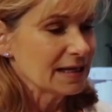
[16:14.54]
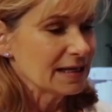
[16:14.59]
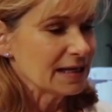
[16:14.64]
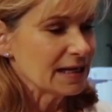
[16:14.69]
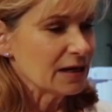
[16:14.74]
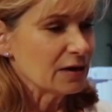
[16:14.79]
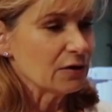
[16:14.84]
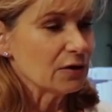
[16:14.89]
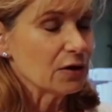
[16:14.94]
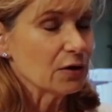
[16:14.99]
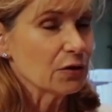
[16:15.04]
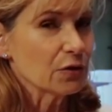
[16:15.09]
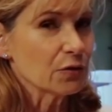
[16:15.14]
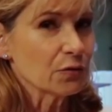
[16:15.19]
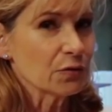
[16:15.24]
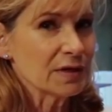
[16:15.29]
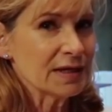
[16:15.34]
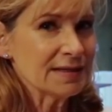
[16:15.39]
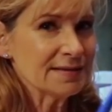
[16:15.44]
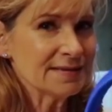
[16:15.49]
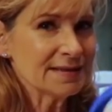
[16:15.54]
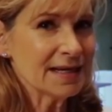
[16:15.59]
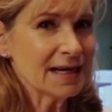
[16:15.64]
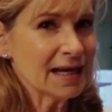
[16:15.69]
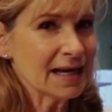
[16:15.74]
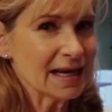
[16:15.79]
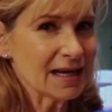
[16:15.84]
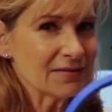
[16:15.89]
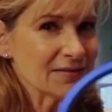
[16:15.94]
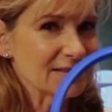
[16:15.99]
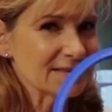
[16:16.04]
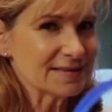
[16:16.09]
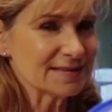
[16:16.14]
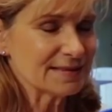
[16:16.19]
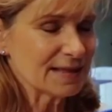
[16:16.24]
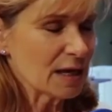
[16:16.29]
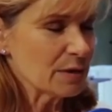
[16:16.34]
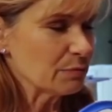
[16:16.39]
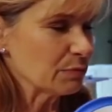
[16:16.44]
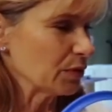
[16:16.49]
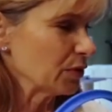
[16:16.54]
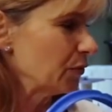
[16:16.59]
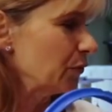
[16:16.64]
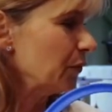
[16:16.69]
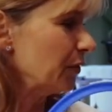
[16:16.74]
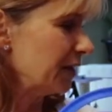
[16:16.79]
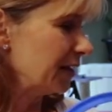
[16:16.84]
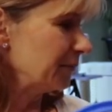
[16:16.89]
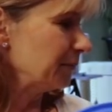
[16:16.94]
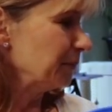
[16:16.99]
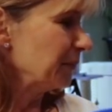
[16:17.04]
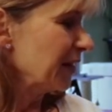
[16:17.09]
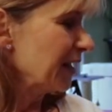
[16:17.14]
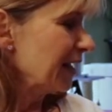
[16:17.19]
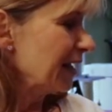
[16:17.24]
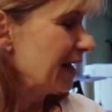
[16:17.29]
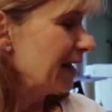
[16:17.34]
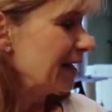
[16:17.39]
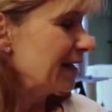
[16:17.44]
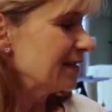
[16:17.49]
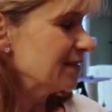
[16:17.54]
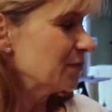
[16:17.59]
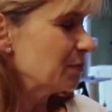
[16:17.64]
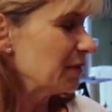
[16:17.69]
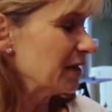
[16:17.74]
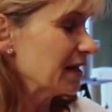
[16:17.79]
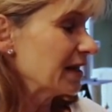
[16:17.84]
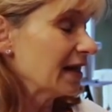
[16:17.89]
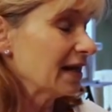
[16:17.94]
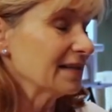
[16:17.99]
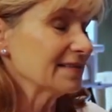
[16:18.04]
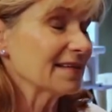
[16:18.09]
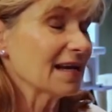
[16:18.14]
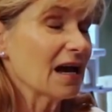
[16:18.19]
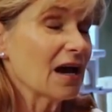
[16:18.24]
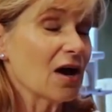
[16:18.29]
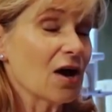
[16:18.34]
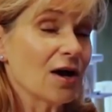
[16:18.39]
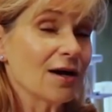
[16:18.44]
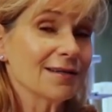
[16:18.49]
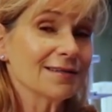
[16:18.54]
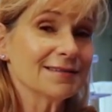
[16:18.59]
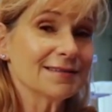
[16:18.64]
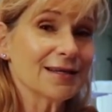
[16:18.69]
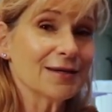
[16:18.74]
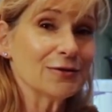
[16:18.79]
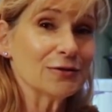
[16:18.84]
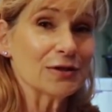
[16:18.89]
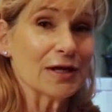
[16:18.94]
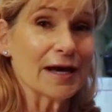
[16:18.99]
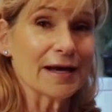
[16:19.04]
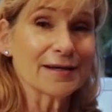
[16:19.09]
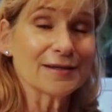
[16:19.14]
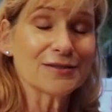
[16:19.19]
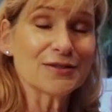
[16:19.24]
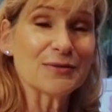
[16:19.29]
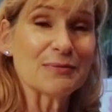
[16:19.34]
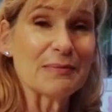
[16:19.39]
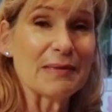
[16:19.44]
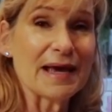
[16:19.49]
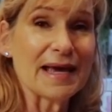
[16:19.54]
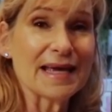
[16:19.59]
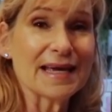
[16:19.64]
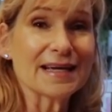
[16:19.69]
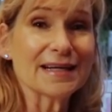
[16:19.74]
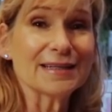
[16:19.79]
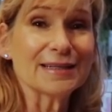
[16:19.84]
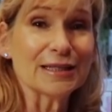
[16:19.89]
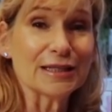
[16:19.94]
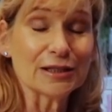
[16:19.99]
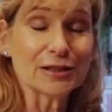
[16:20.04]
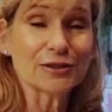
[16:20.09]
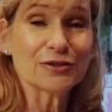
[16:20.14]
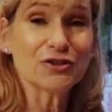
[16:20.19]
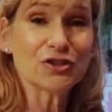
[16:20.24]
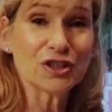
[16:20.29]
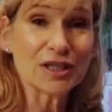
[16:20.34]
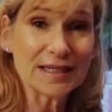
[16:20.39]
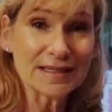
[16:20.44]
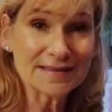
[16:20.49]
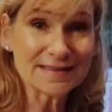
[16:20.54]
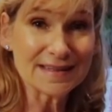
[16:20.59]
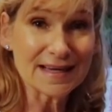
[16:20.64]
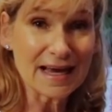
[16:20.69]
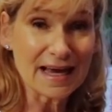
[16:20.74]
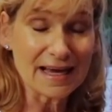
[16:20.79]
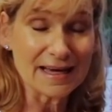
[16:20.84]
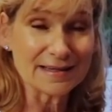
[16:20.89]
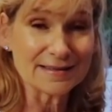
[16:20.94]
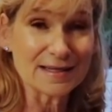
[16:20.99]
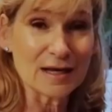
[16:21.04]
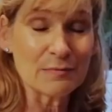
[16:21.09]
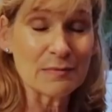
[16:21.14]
Now, the reason I have a separate one is because I also like to make little cheesecakes.